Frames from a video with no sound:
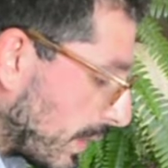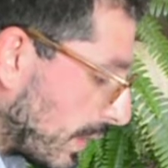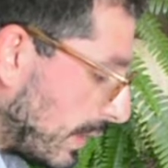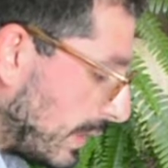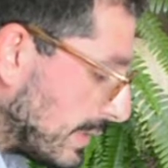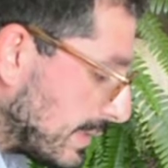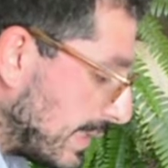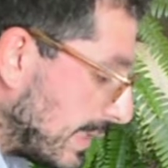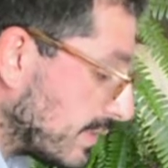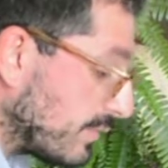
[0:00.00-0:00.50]

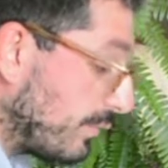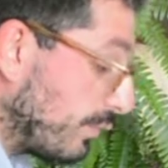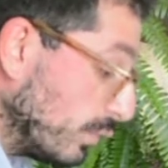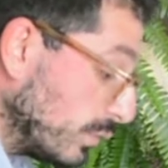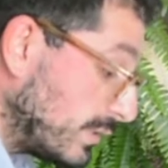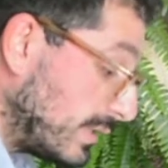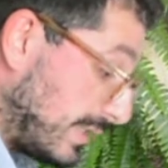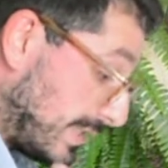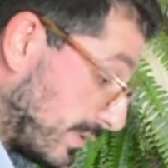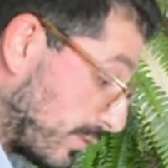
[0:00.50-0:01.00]
is that
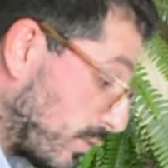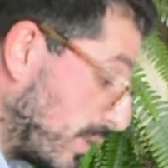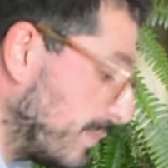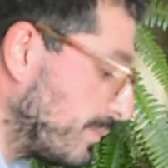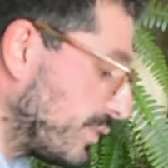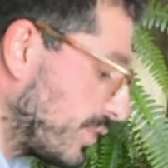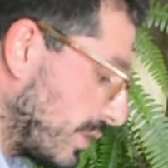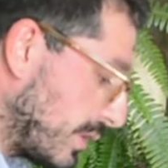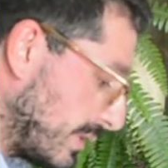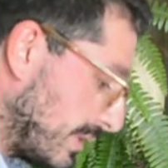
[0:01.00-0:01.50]
food
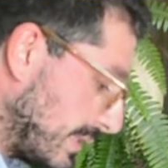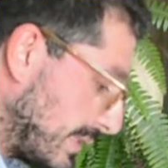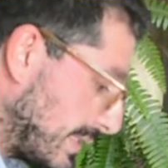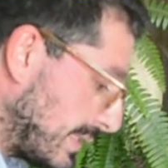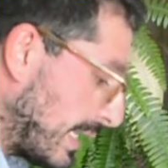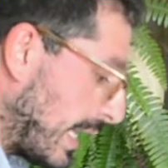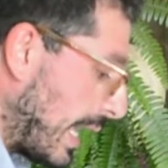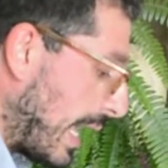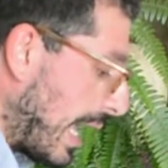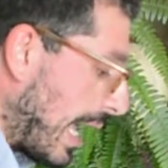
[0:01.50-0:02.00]

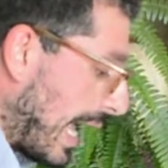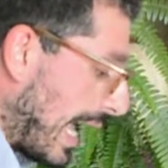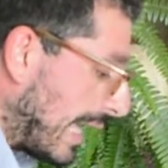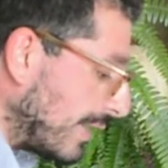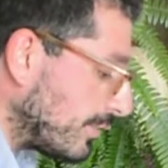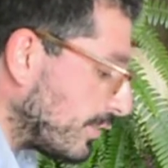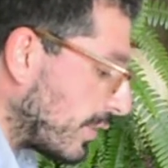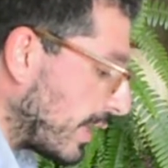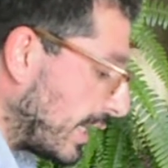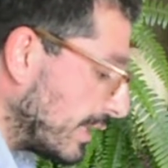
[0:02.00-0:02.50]
descriptions
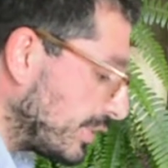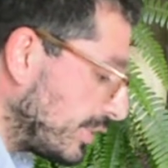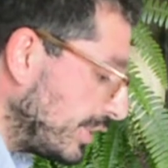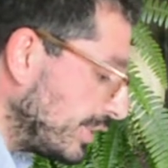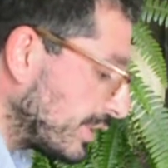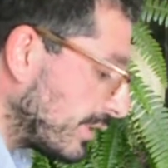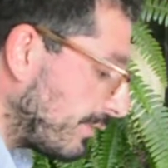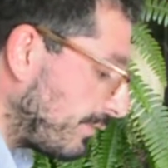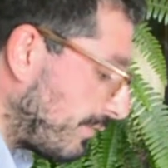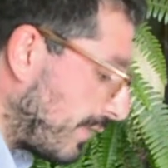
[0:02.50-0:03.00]
under
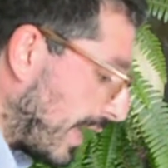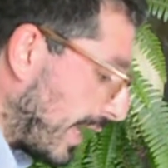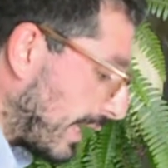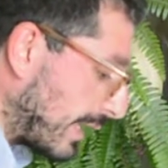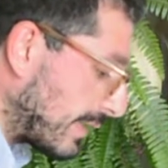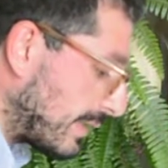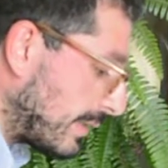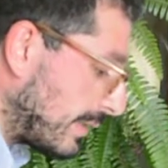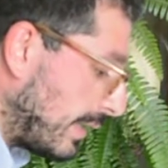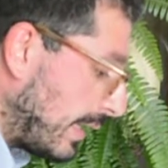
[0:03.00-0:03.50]
Hashish effect